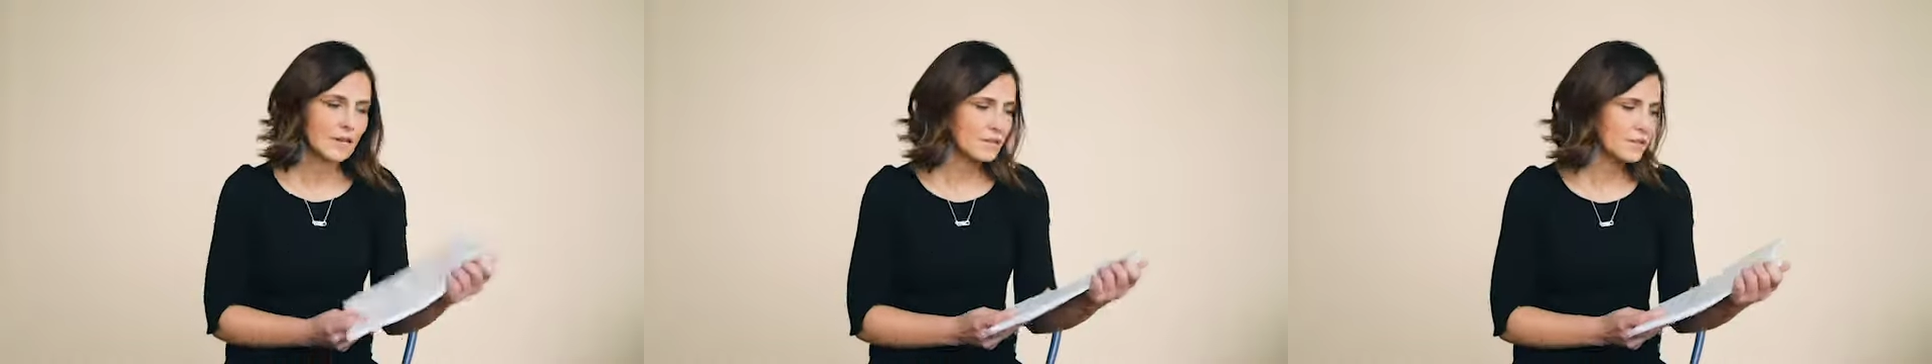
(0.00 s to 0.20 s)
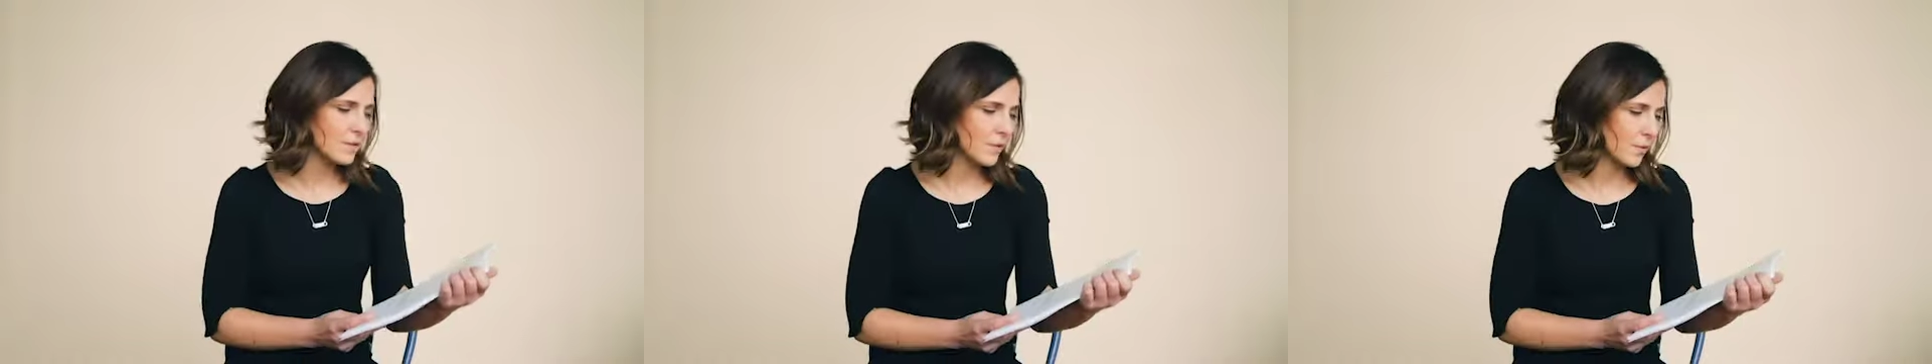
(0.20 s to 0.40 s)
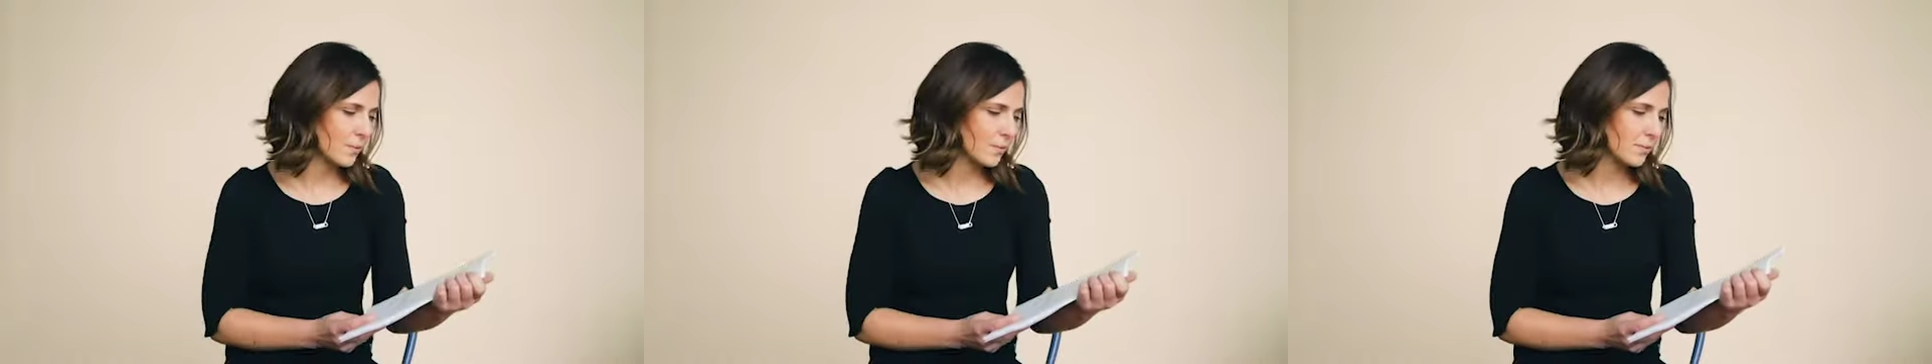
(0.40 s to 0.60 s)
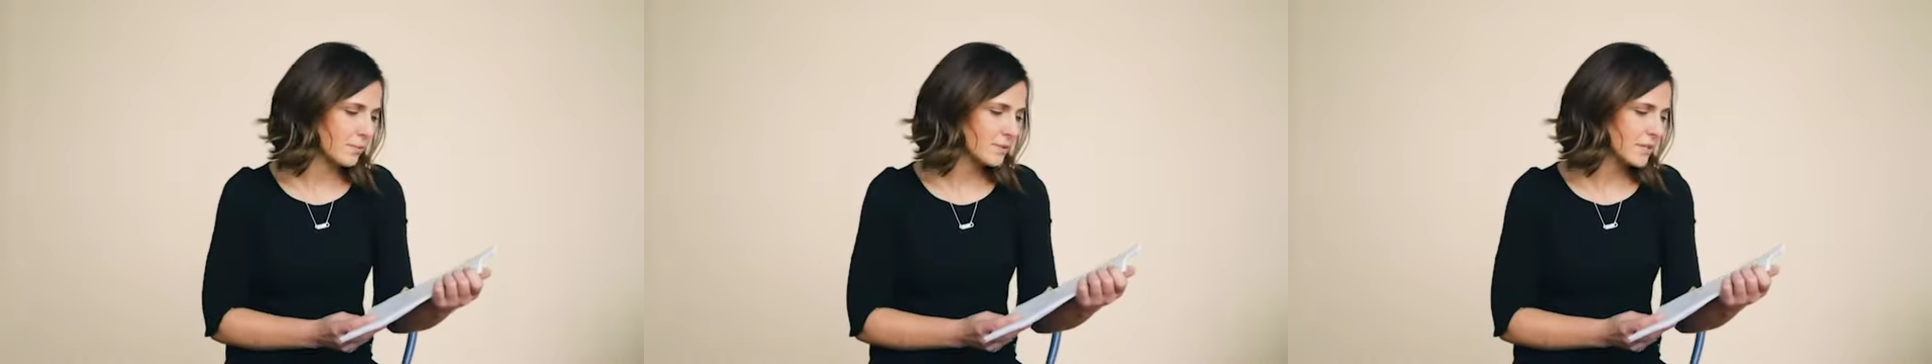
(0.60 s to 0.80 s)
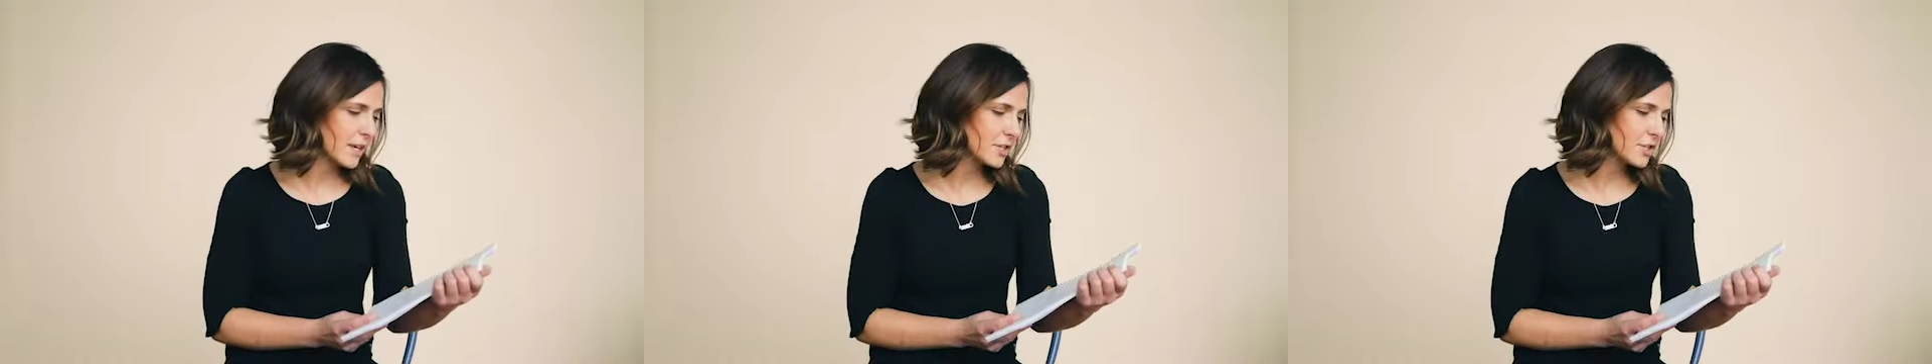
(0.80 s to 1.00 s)
So
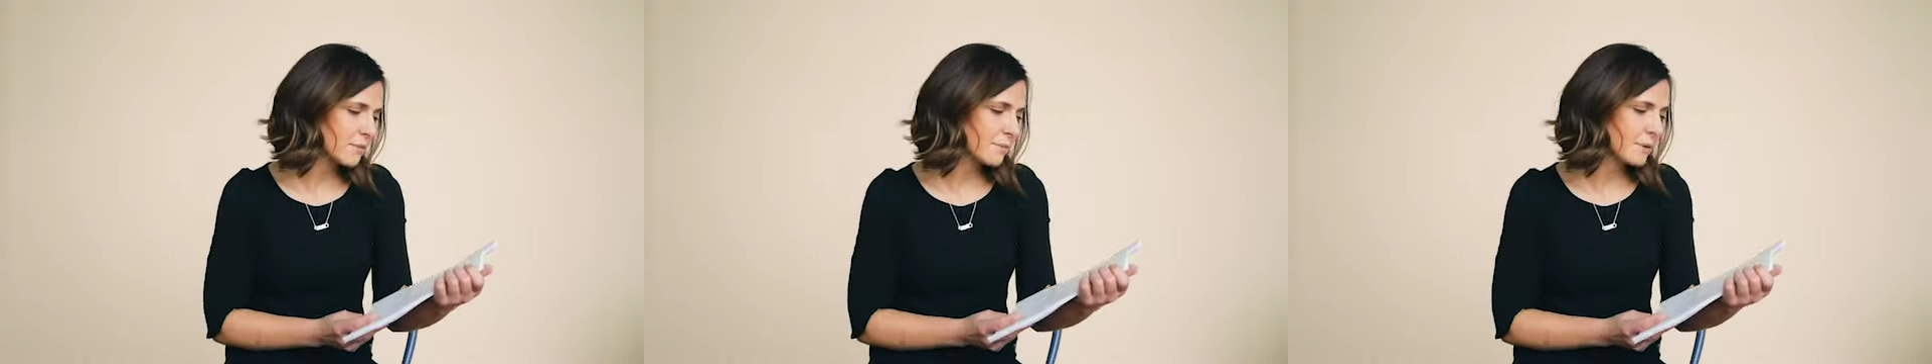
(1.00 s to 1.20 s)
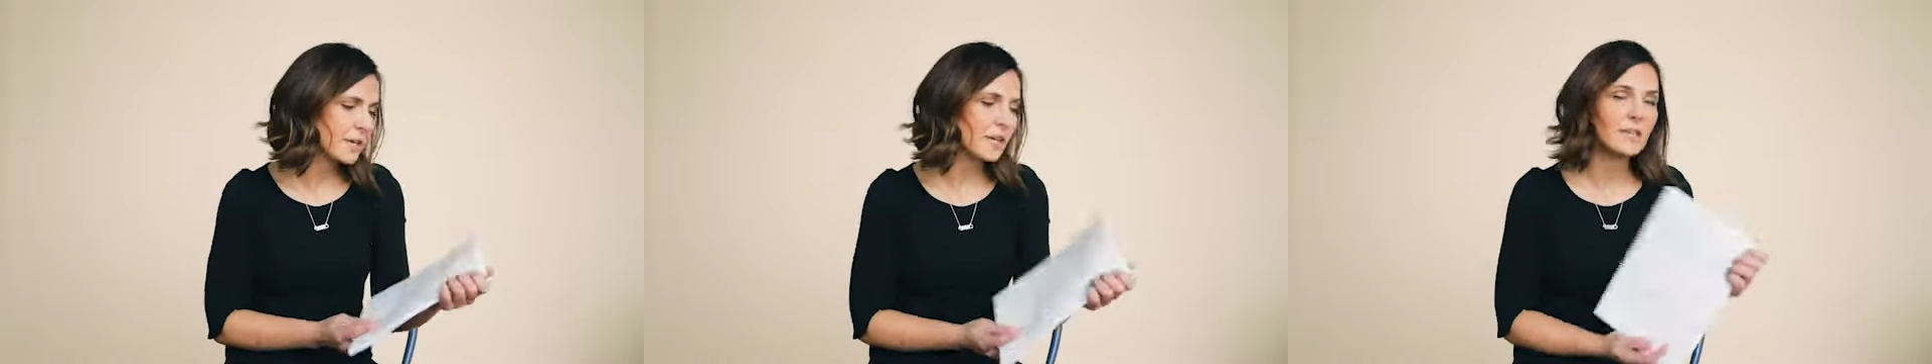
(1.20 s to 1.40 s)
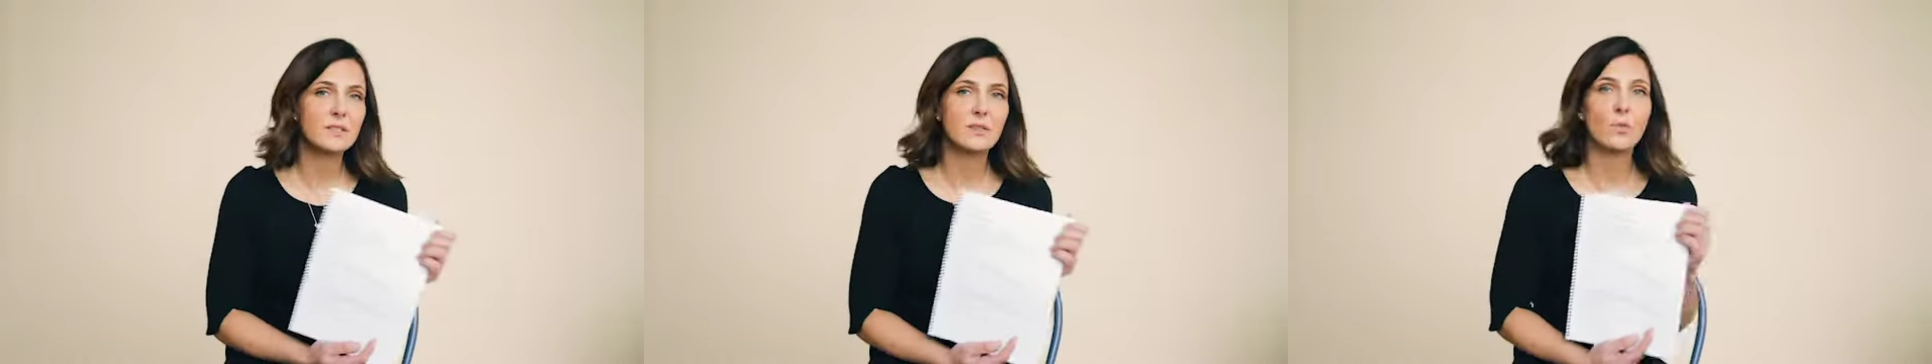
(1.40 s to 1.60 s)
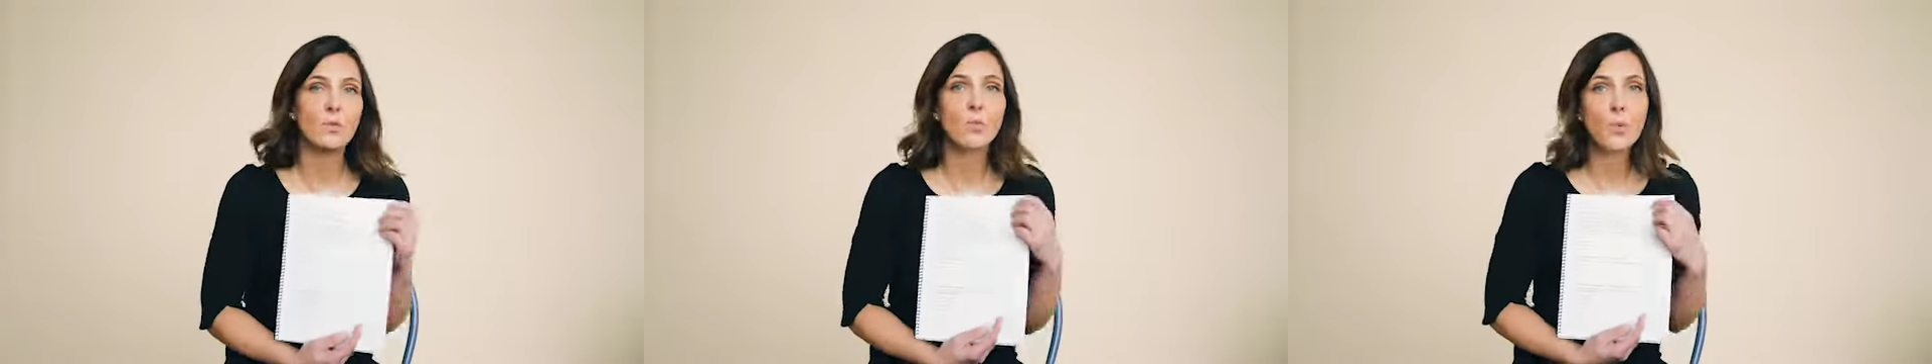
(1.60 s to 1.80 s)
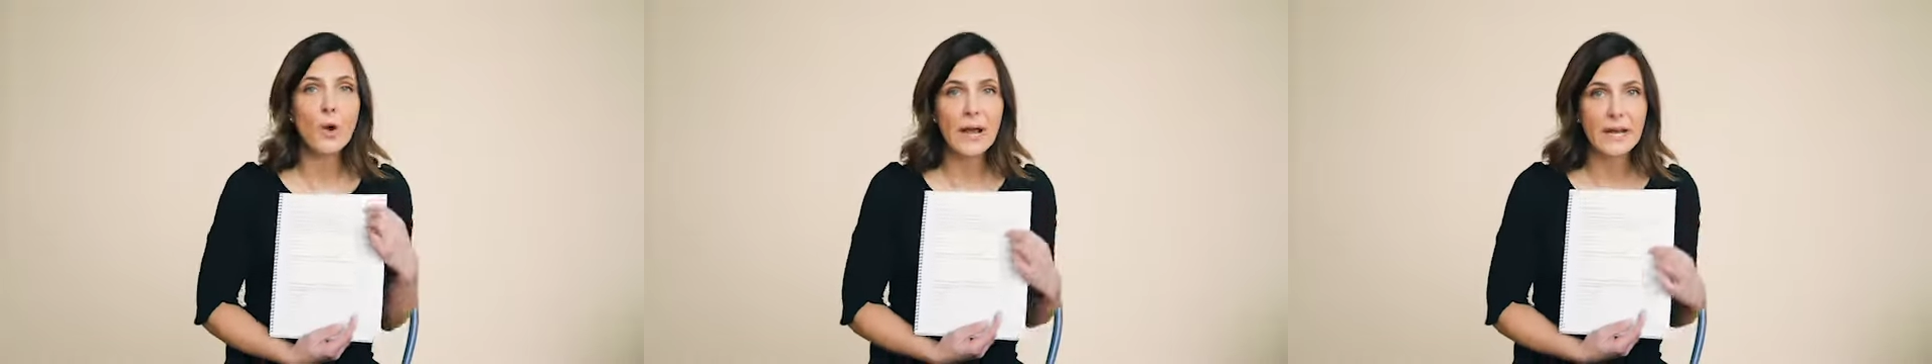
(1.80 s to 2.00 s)
section B is a
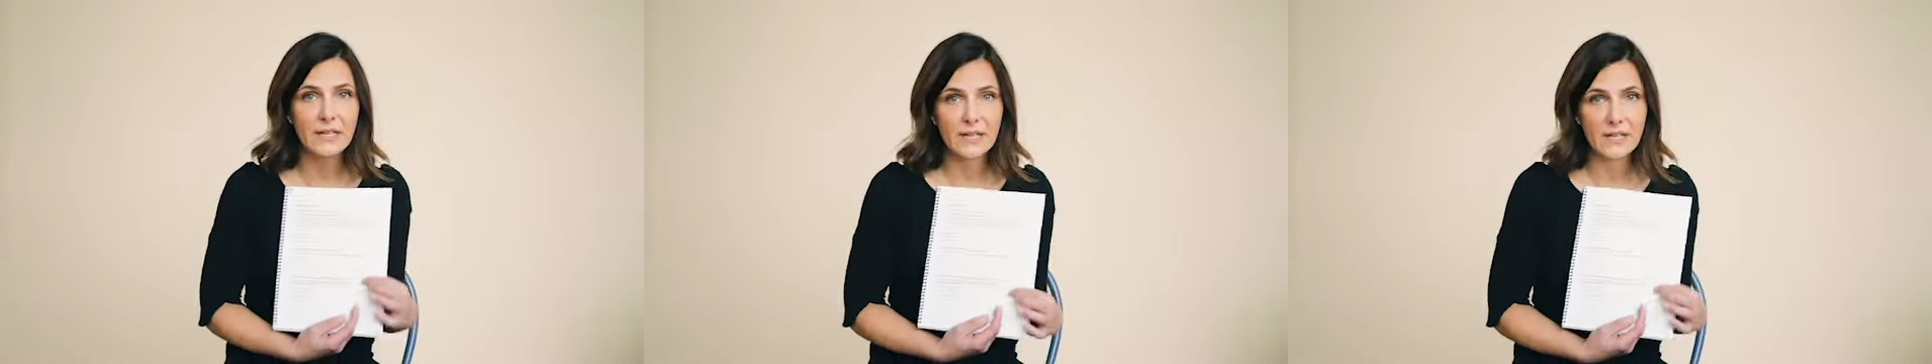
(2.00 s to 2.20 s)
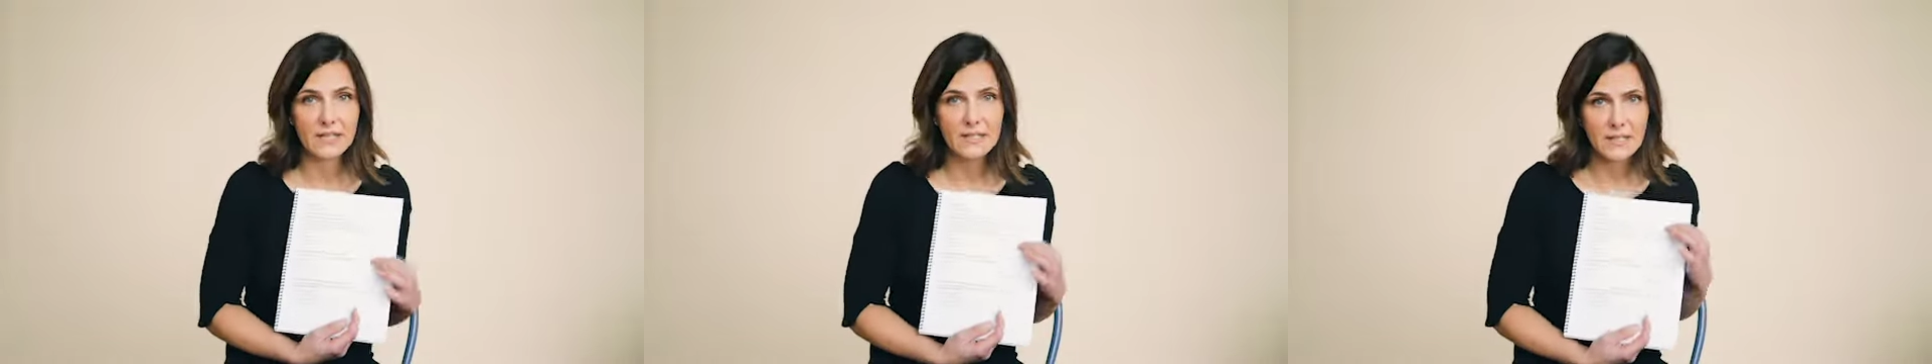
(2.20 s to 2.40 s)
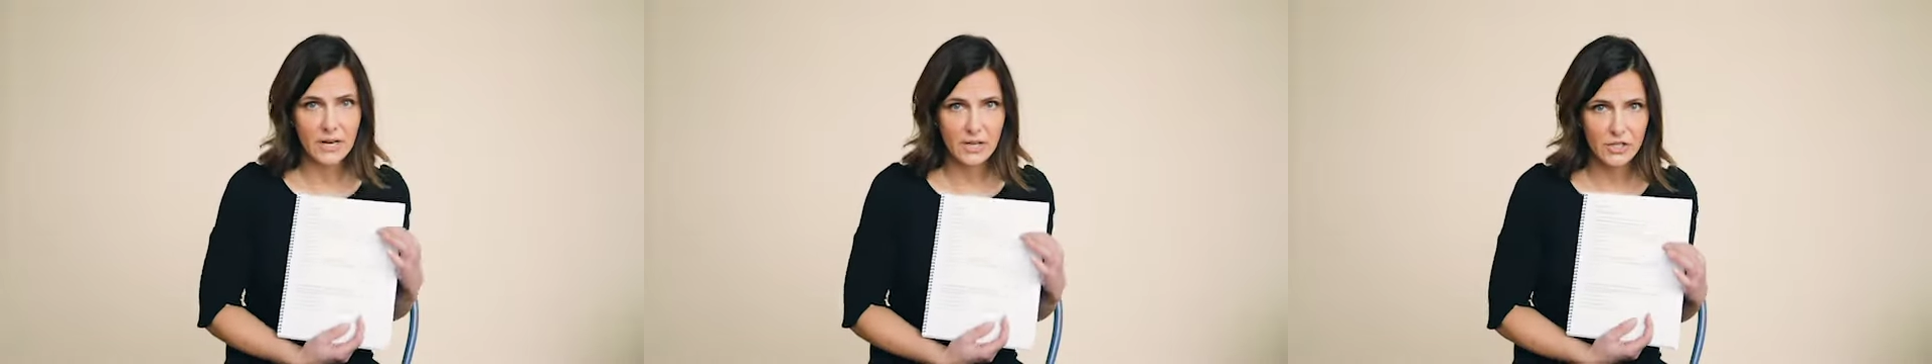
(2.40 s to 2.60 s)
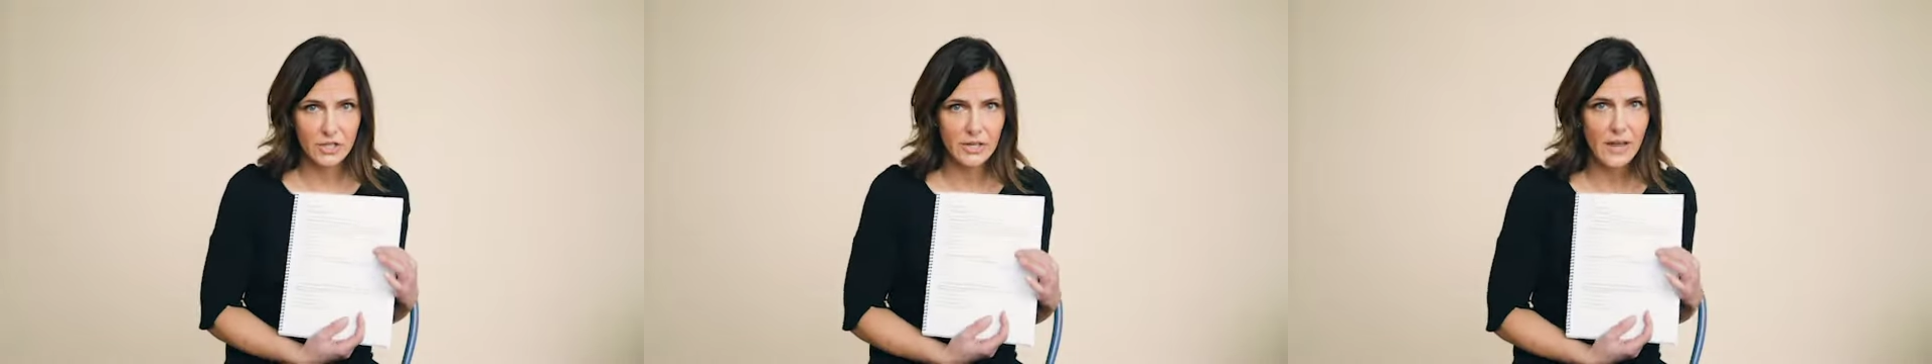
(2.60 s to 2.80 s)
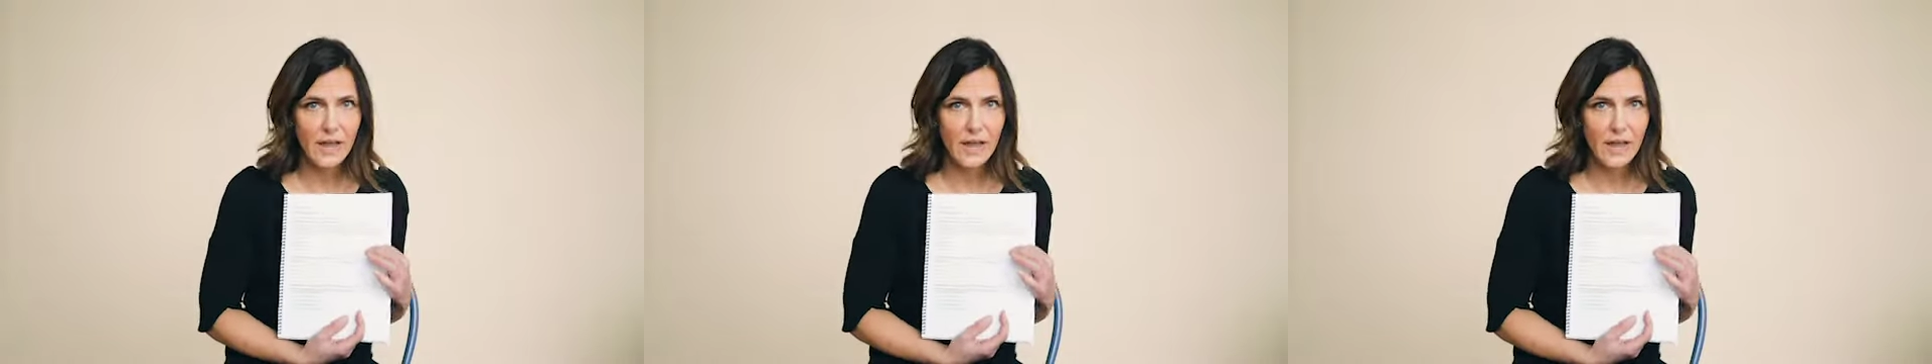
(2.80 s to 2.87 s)
writing section.